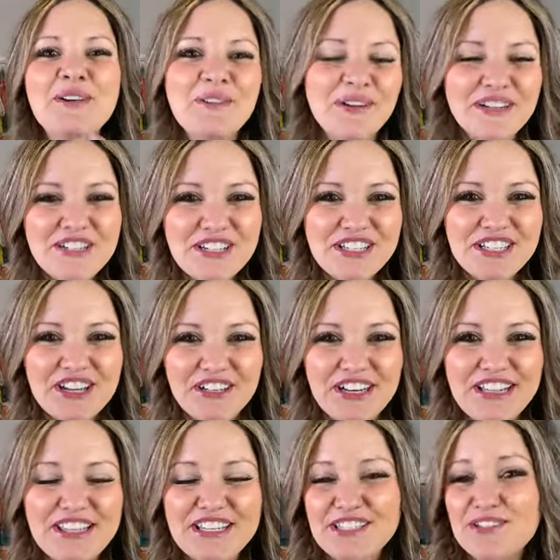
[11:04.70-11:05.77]
we're just
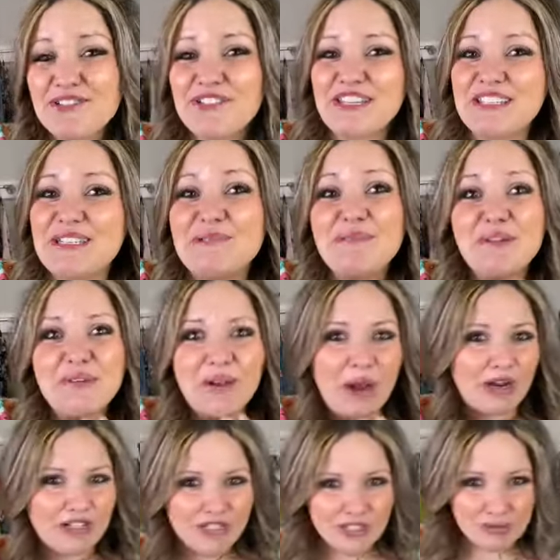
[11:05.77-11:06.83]
learning this new system, but we
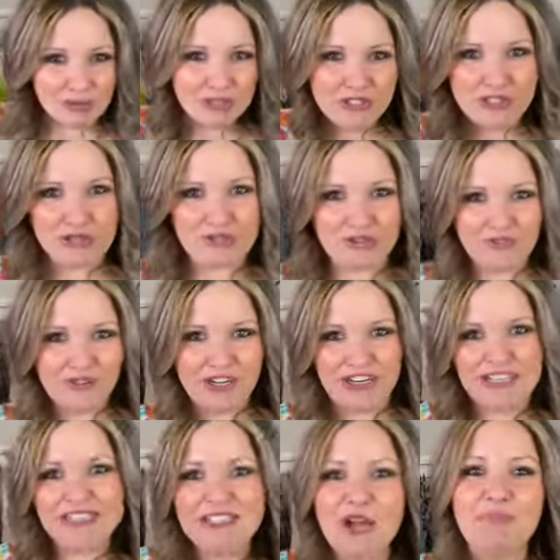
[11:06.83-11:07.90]
are super stoked for
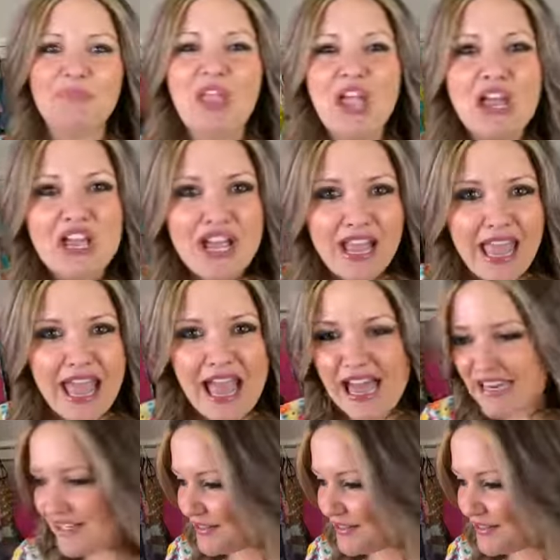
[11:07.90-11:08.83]
it. So Cannot